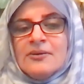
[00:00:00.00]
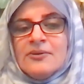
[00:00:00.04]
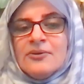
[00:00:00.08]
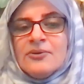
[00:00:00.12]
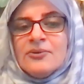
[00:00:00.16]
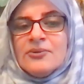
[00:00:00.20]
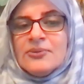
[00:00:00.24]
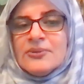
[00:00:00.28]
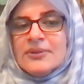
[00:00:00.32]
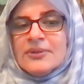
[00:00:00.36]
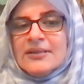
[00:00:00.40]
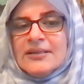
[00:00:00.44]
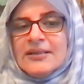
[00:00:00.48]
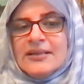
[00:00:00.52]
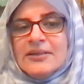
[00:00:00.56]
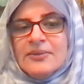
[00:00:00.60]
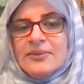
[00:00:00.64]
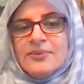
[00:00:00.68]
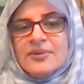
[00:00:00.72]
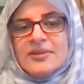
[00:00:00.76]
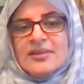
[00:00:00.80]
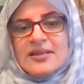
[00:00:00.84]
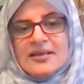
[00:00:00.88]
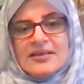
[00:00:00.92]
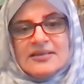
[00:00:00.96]
Only
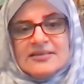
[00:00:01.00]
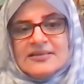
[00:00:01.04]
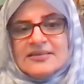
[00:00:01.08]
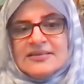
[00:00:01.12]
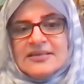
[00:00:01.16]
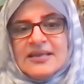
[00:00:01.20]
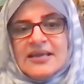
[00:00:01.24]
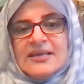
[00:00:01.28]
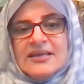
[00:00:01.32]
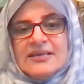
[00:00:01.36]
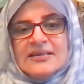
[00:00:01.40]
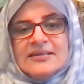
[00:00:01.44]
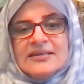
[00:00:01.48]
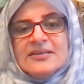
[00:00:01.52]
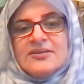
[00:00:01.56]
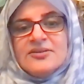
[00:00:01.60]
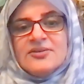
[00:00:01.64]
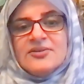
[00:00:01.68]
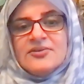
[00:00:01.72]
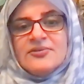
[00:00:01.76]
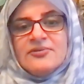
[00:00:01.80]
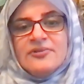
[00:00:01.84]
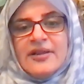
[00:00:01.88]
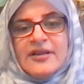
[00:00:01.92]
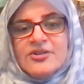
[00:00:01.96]
with understanding and
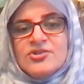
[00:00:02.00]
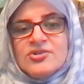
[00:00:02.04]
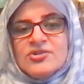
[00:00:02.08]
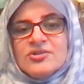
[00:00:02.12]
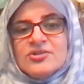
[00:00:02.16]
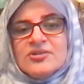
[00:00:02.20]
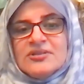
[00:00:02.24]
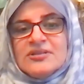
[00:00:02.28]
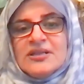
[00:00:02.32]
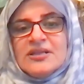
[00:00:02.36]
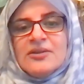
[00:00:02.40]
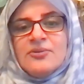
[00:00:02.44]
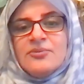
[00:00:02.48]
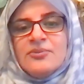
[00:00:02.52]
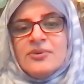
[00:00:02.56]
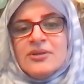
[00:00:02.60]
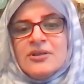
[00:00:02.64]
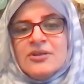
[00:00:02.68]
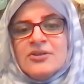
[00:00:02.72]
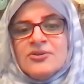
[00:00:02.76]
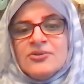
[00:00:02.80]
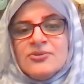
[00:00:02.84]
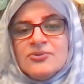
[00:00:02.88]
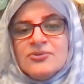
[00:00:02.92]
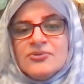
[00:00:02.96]
reflection can we
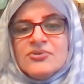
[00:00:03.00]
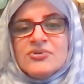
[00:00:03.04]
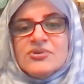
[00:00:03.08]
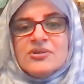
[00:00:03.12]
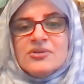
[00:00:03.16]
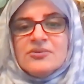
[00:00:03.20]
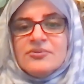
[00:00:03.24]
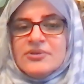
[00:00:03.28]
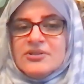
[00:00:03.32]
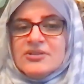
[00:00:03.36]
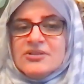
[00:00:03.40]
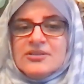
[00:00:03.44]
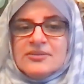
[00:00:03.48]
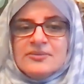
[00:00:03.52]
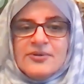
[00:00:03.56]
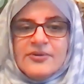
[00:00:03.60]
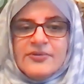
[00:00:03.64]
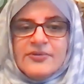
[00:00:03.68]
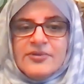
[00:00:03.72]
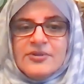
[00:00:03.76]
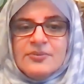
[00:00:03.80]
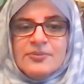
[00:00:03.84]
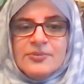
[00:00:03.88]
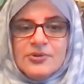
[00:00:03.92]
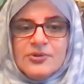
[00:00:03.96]
use the wisdom
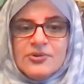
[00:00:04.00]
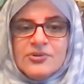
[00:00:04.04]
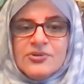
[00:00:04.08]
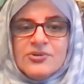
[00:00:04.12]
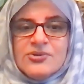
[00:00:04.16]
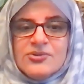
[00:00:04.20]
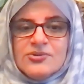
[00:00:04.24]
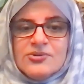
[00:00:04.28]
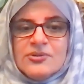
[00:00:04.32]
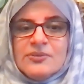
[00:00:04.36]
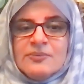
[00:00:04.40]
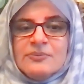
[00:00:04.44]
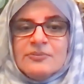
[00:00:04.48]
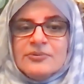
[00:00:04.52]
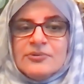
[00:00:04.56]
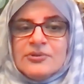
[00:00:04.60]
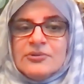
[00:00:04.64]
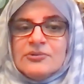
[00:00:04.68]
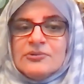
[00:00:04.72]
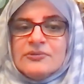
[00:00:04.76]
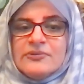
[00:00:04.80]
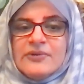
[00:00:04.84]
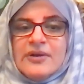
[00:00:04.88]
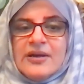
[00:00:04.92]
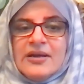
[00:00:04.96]
of the book to
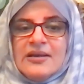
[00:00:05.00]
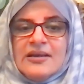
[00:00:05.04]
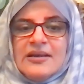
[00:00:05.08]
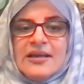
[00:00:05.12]
improve our